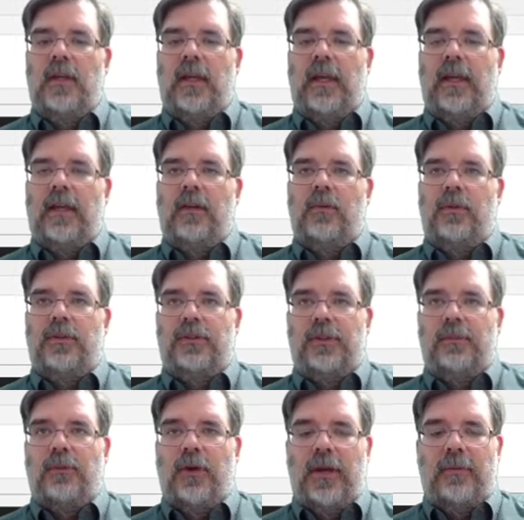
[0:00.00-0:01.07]
and we'll use the
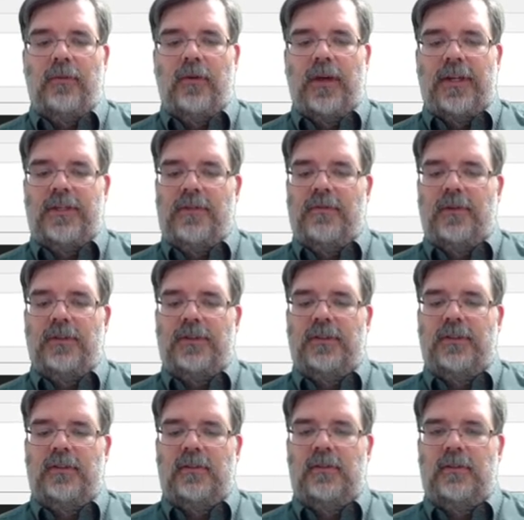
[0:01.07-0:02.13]
parameterized
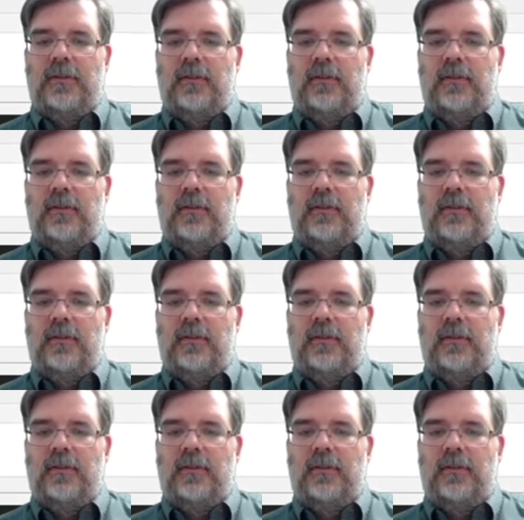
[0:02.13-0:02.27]
version.